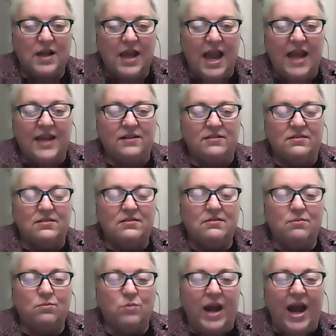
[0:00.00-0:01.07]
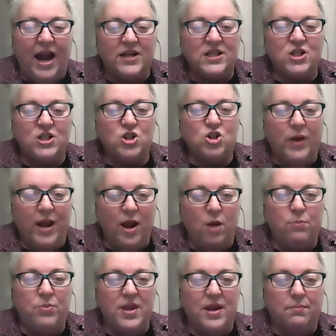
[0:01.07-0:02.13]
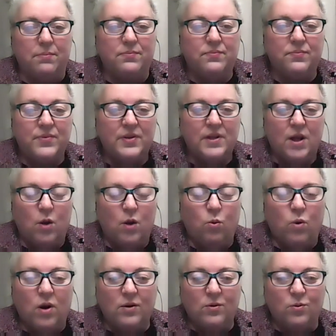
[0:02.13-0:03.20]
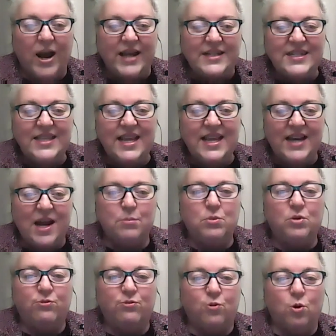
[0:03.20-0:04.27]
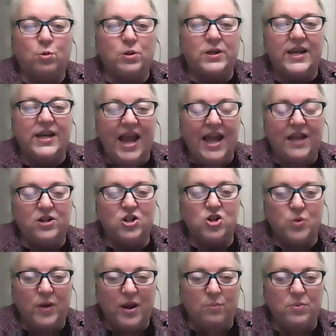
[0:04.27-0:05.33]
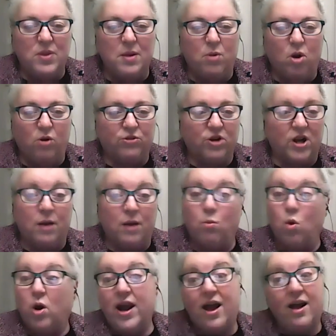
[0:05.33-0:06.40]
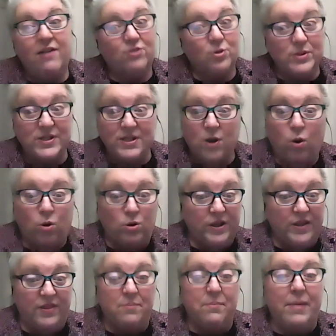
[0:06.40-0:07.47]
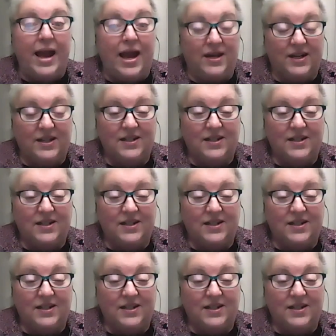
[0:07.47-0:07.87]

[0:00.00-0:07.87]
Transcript: and how did you help them why, why did they not move forward and how did you help them overcome whatever was holding them back?